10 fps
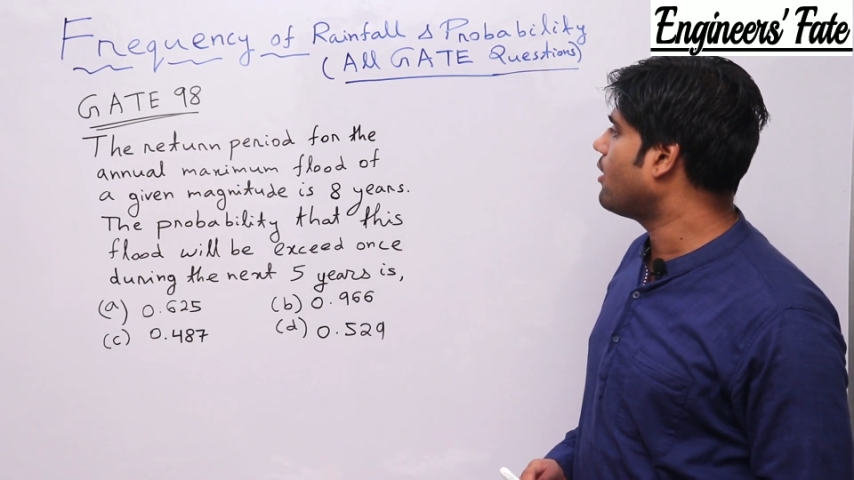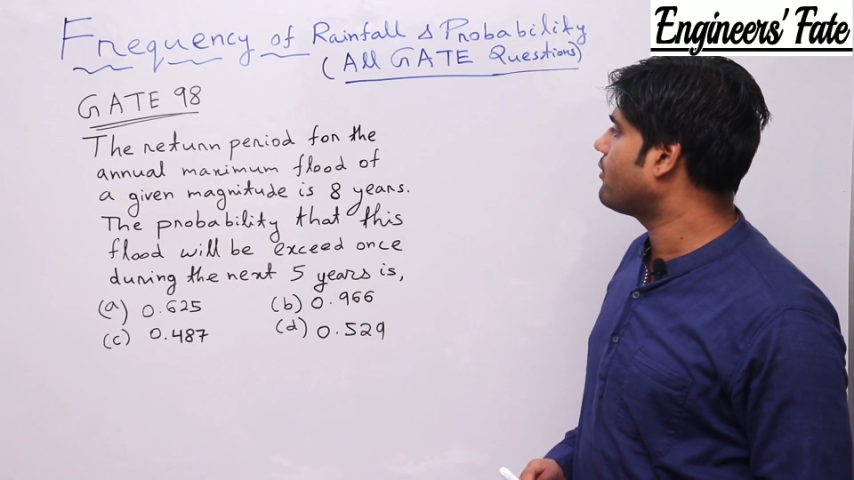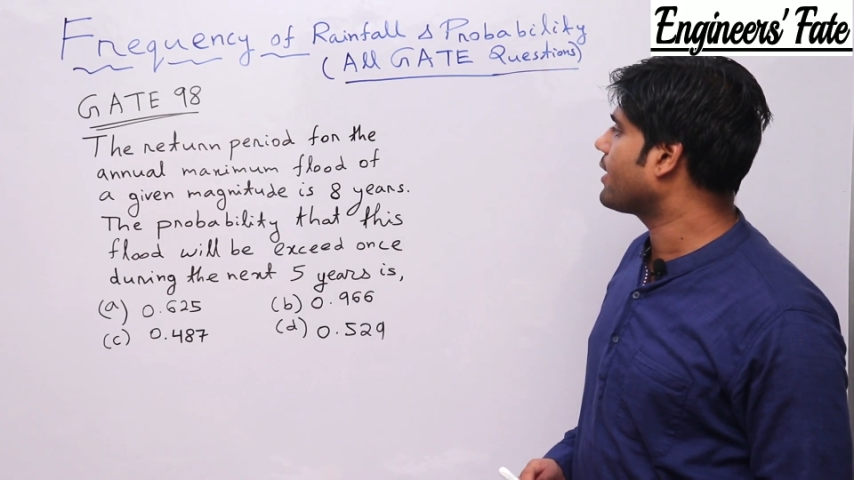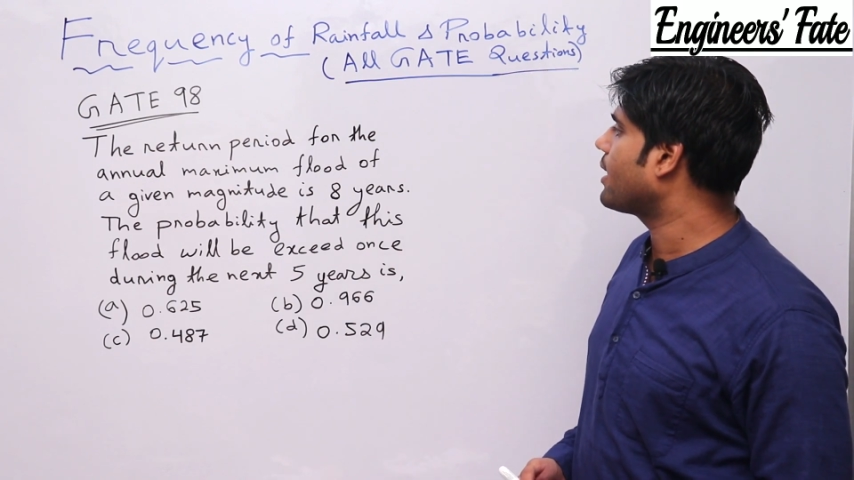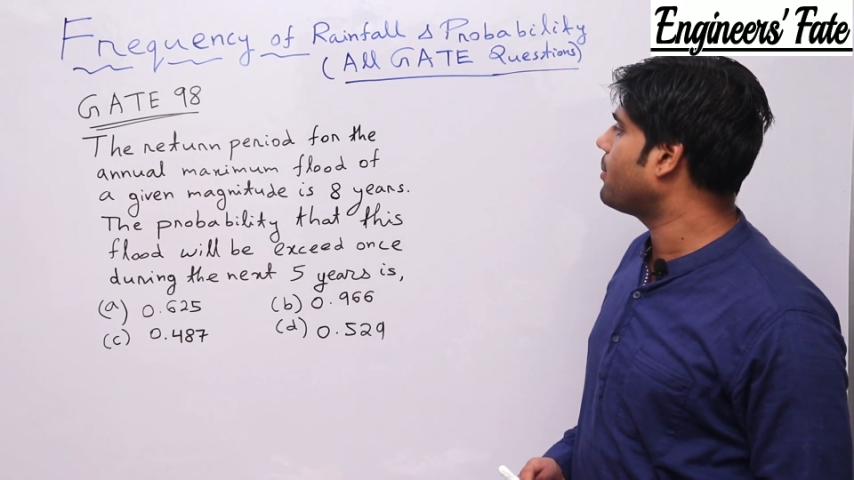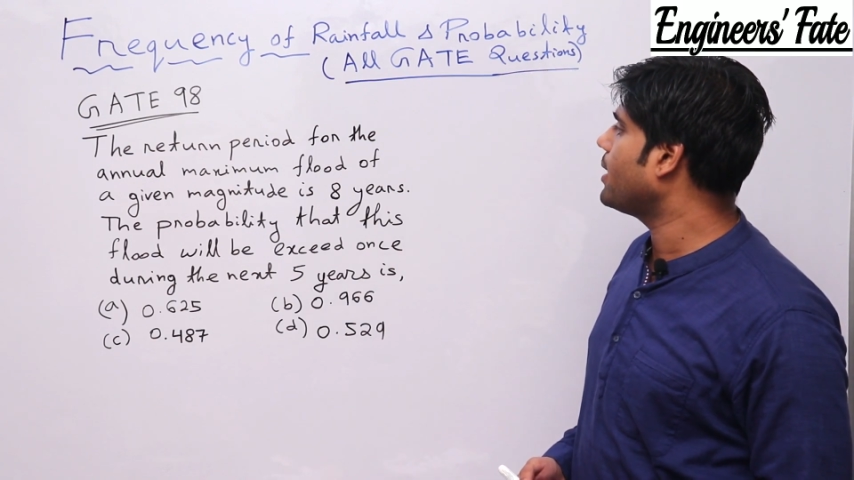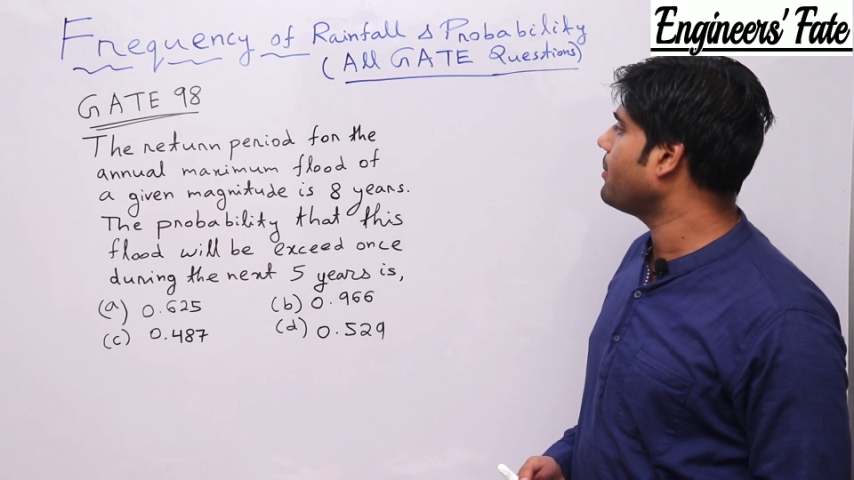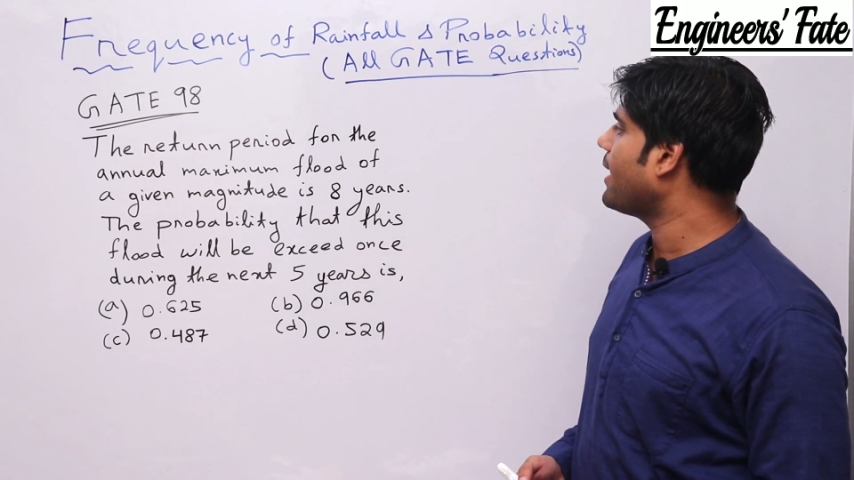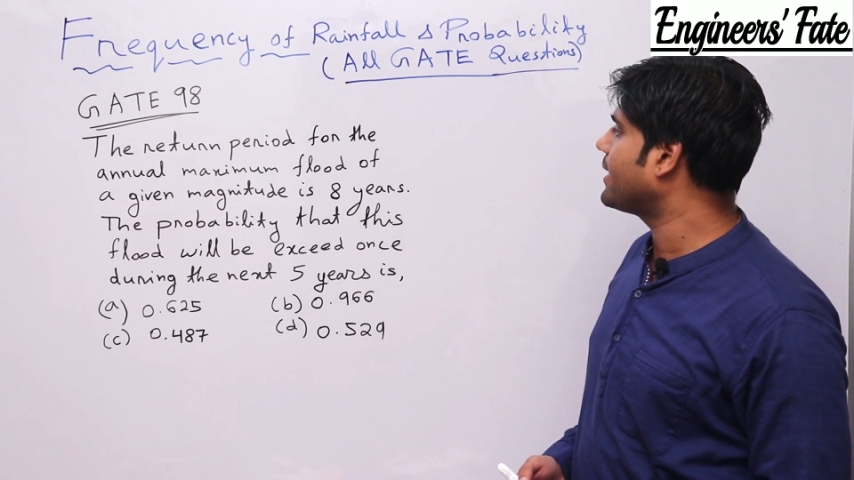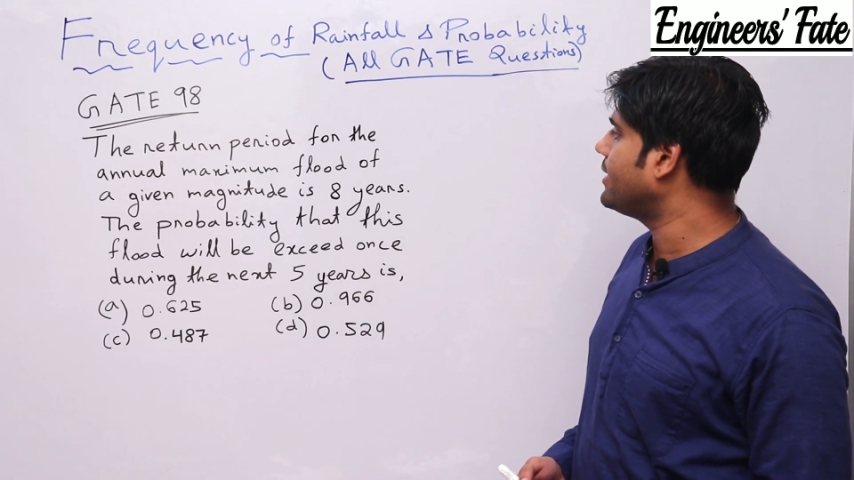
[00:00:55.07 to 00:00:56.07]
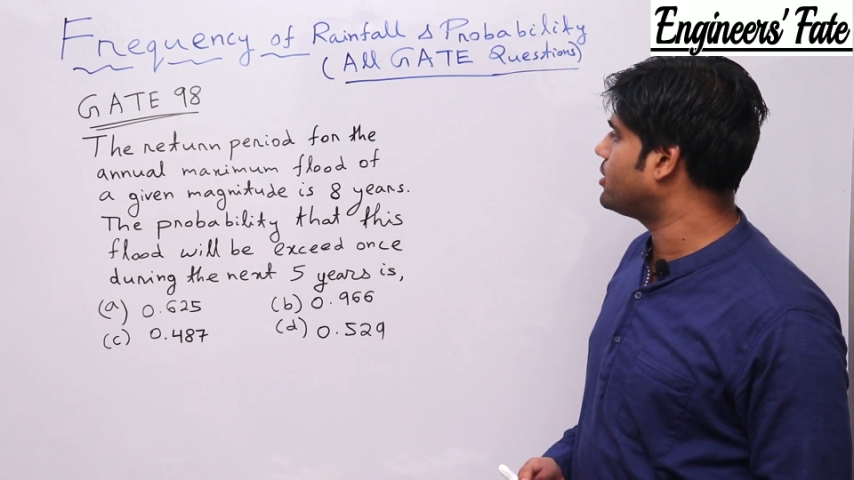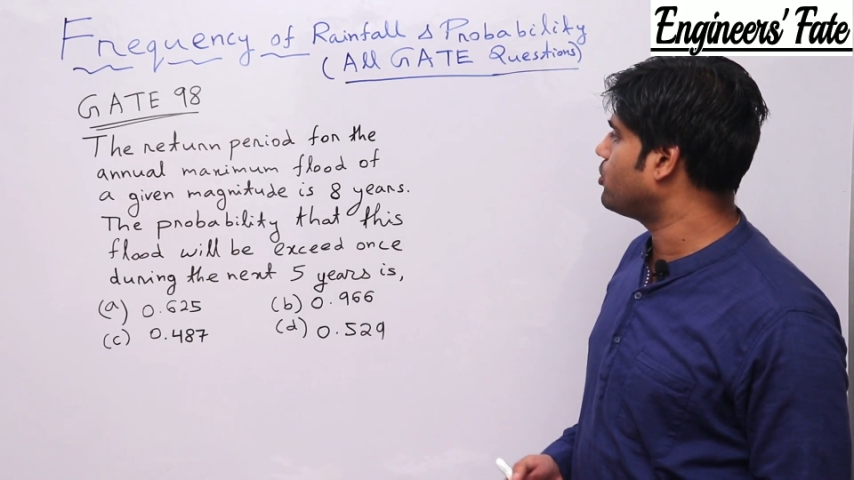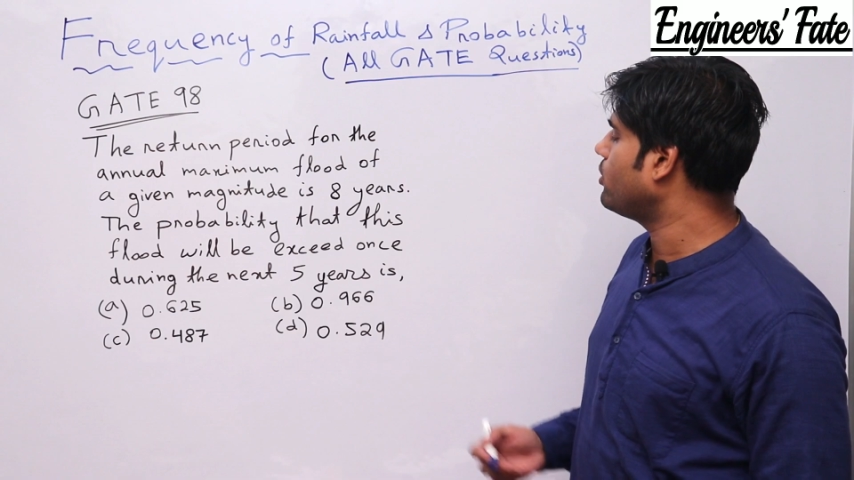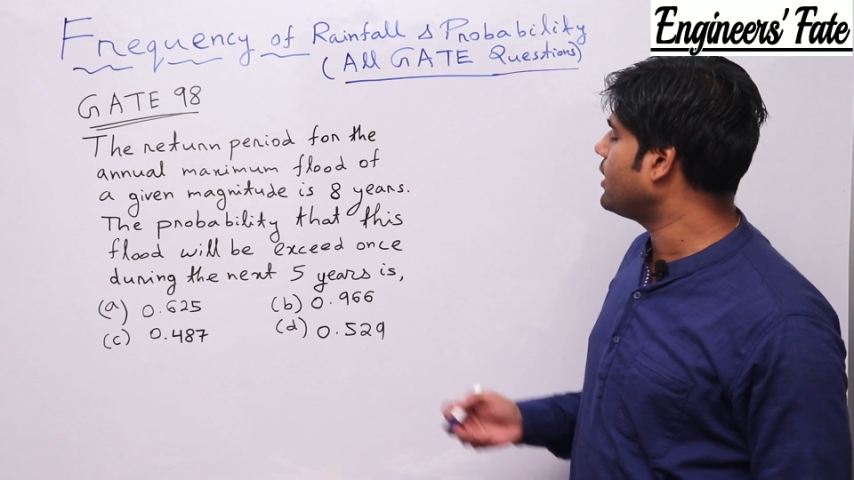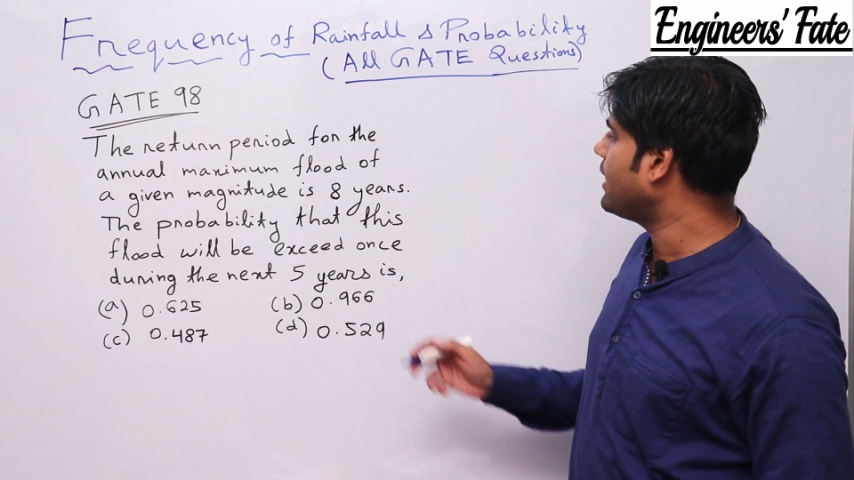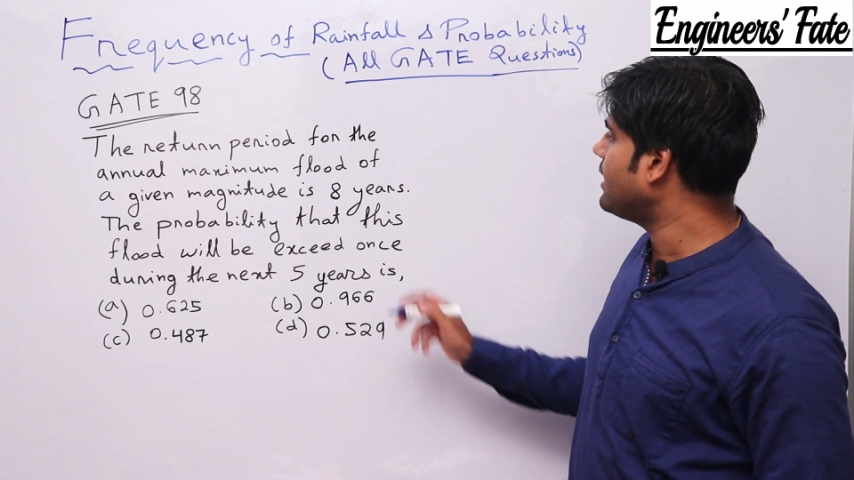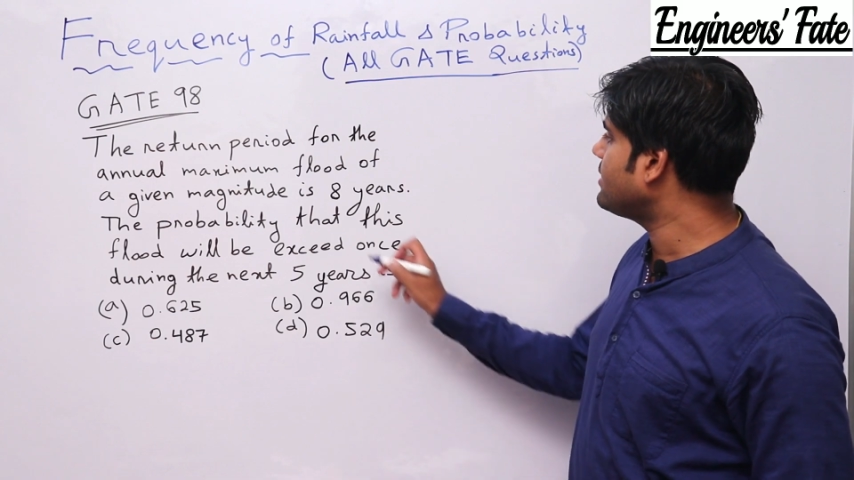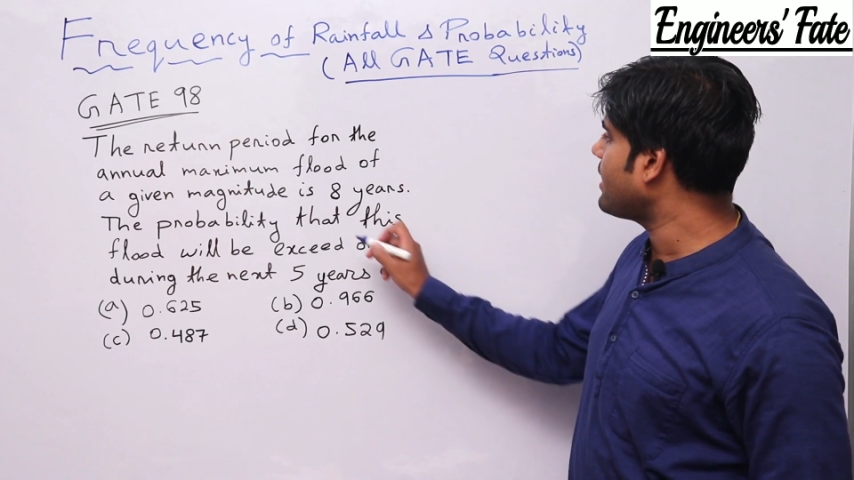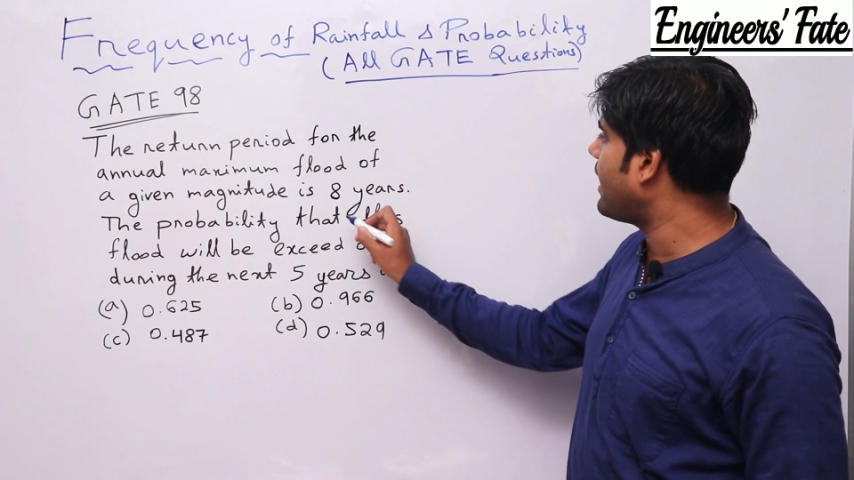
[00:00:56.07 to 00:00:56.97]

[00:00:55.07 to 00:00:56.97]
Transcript: of a given magnitude is